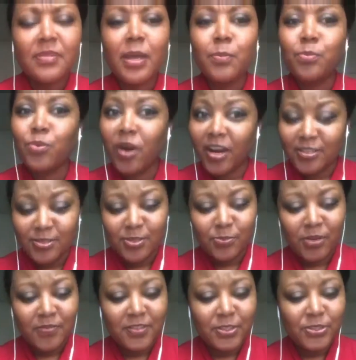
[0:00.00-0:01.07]
prior to the
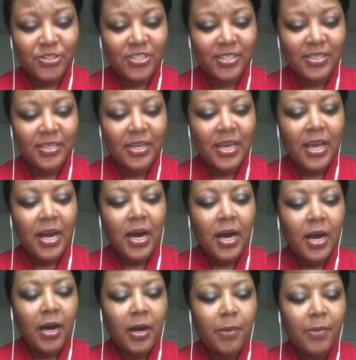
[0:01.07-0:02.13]
Revolution,
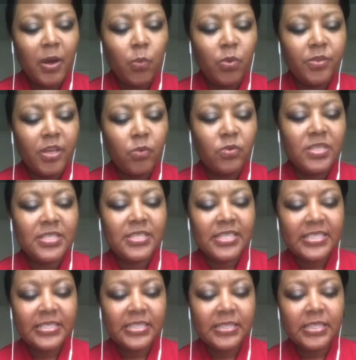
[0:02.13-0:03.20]
and when they
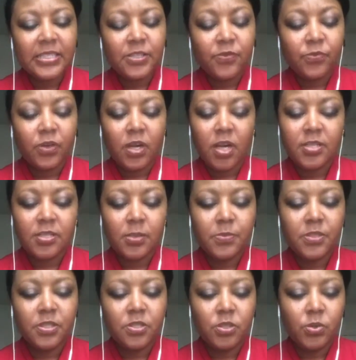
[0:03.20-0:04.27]
resisted the different
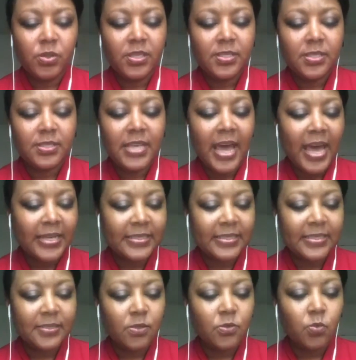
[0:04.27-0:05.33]
customs and duties and
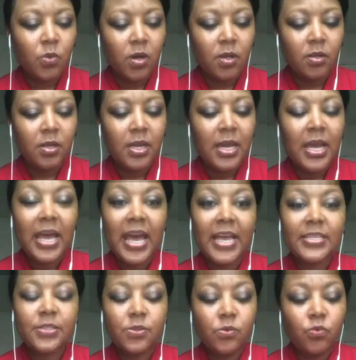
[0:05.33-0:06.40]
taxes, as well
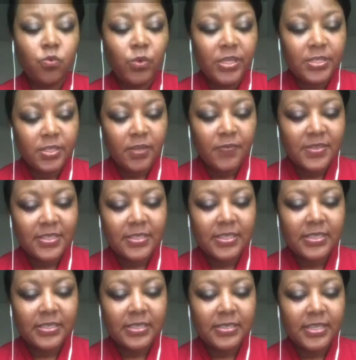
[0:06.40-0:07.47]
as the writs of
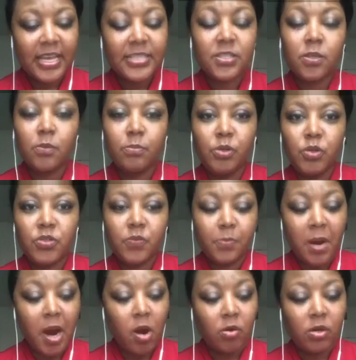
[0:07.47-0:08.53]
assistance as an abuse of
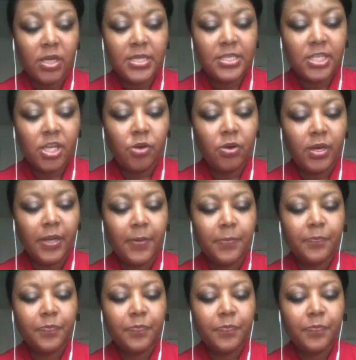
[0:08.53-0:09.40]
power and tyranny.